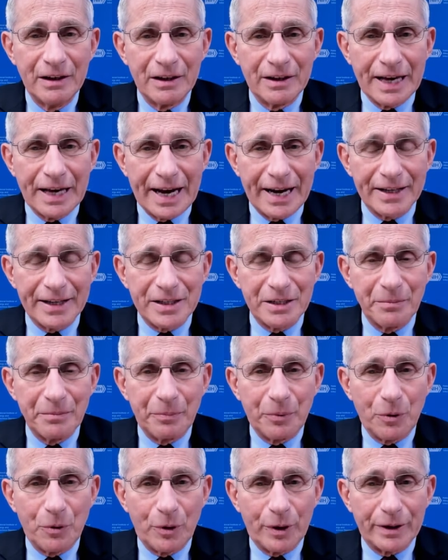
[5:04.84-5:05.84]
That is
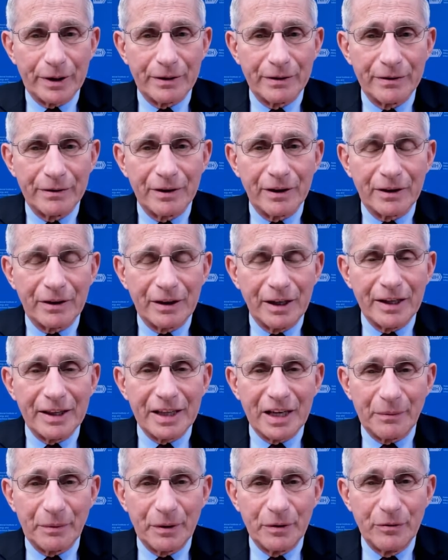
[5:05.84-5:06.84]
important. The thing
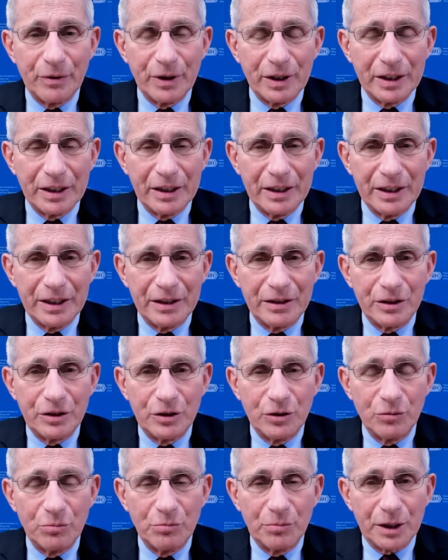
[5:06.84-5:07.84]
that we really need to
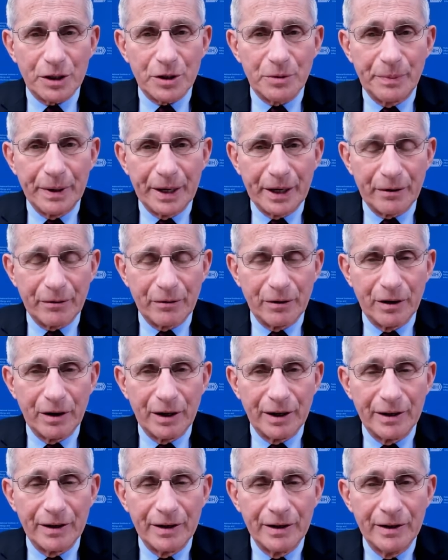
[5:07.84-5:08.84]
do much better
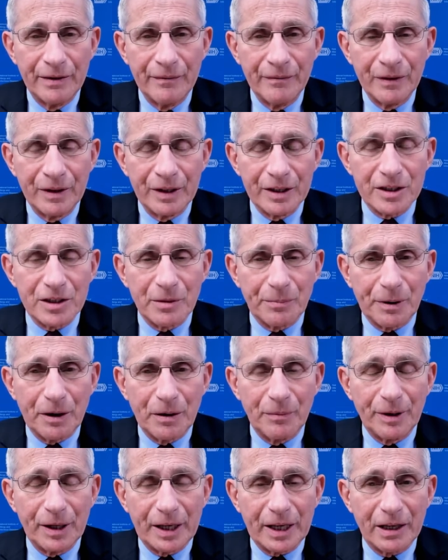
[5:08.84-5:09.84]
on is the
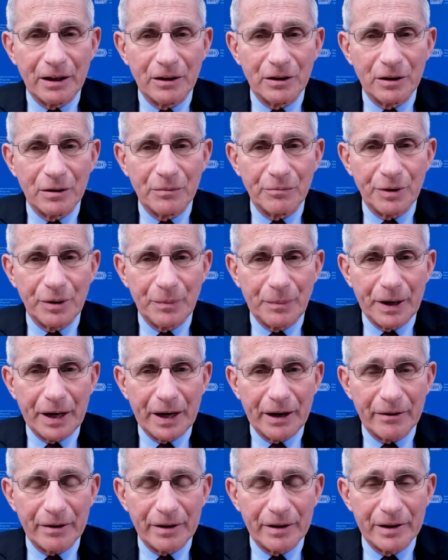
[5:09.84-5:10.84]
public health
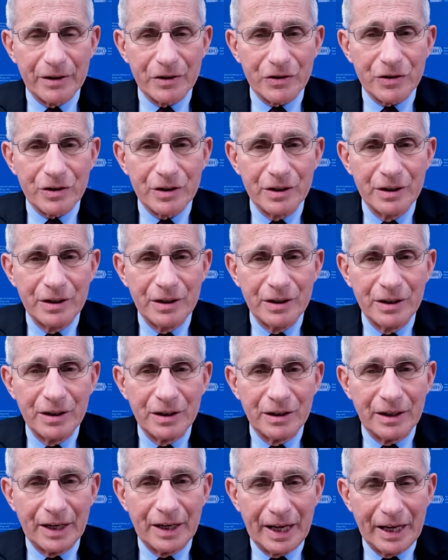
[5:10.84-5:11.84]
preparedness,
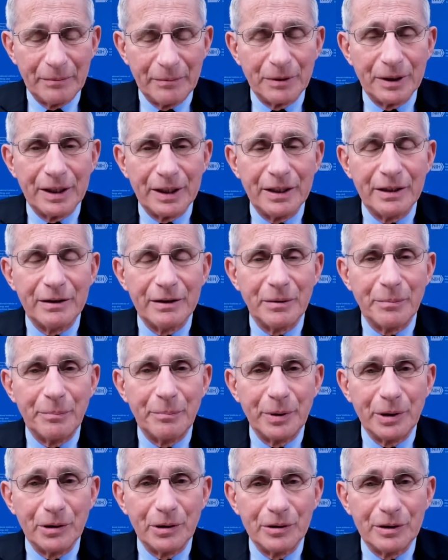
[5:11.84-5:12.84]
namely
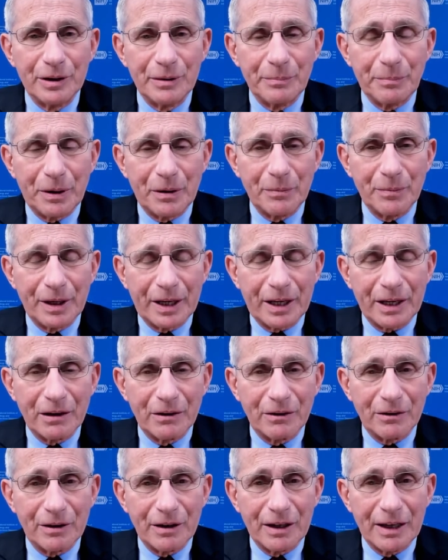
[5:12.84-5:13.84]
the public
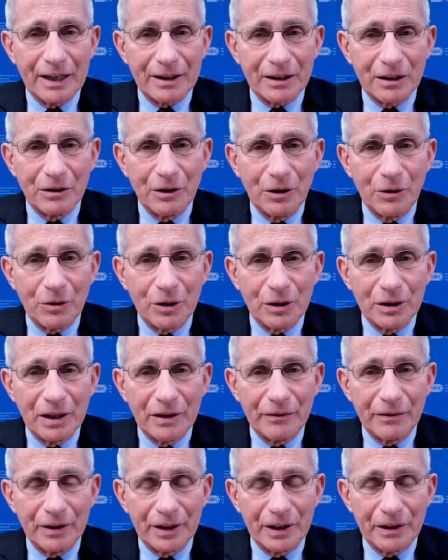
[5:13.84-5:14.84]
health at the local
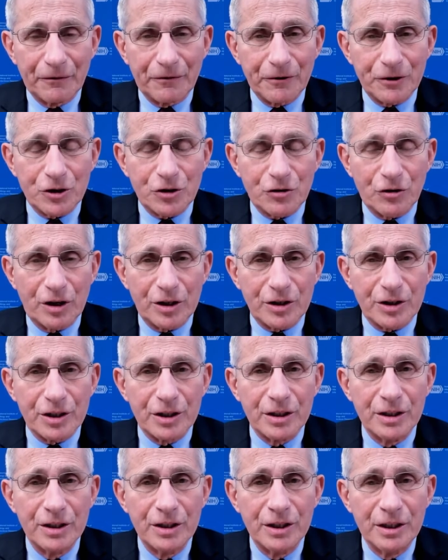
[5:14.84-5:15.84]
level
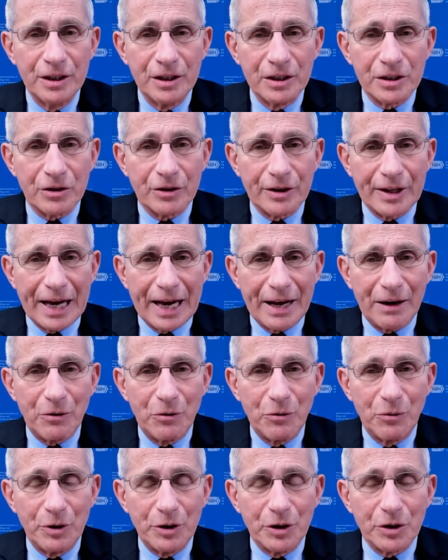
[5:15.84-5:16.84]
infrastructure, so that
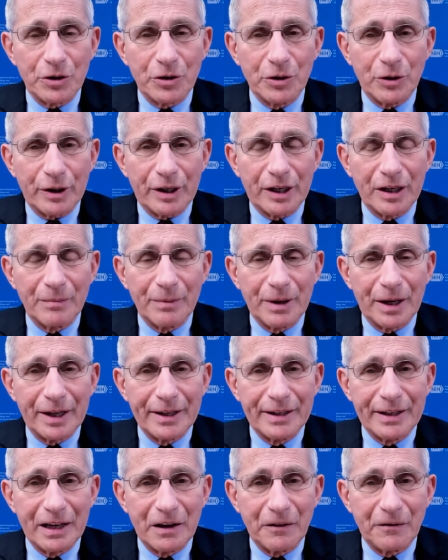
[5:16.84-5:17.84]
when you're talking about
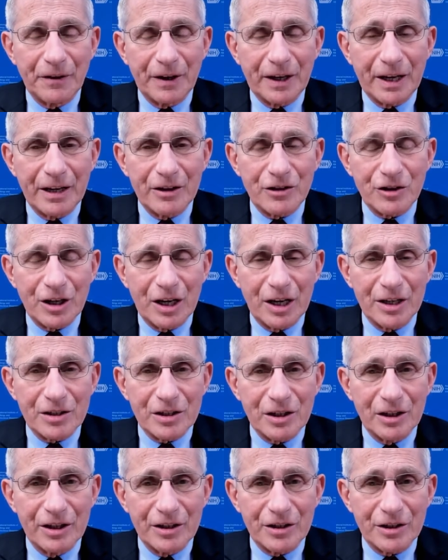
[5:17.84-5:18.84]
identification,
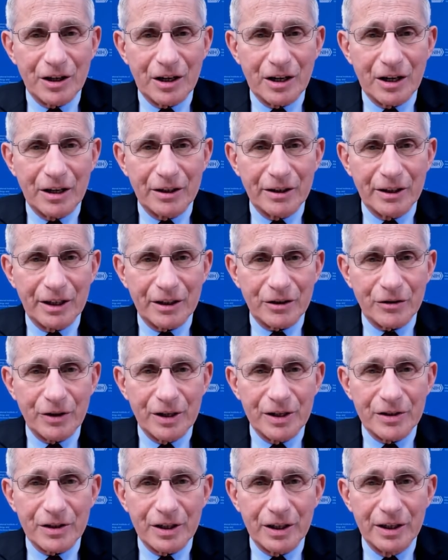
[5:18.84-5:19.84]
isolation, contact
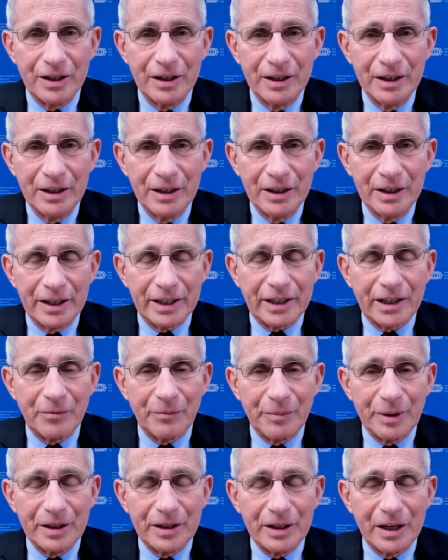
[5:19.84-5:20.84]
tracing, it can
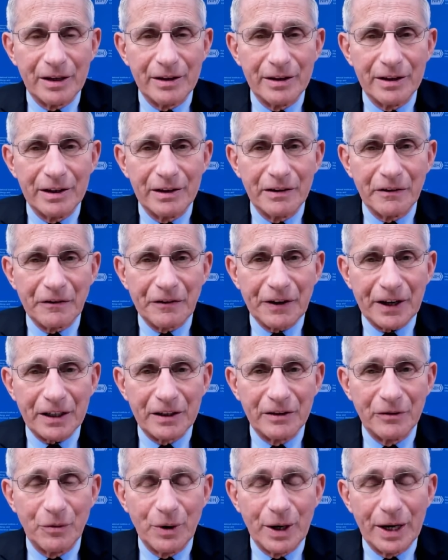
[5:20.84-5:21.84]
be done in an
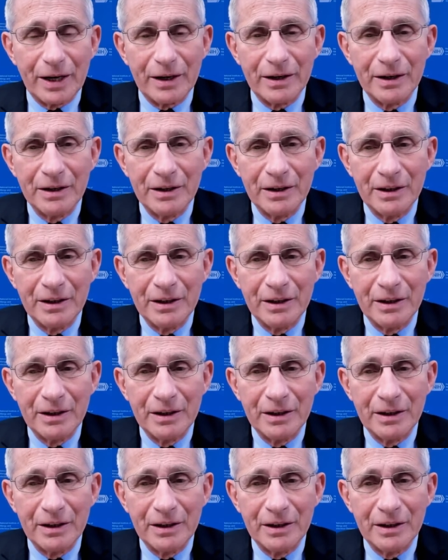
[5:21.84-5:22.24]
effective way.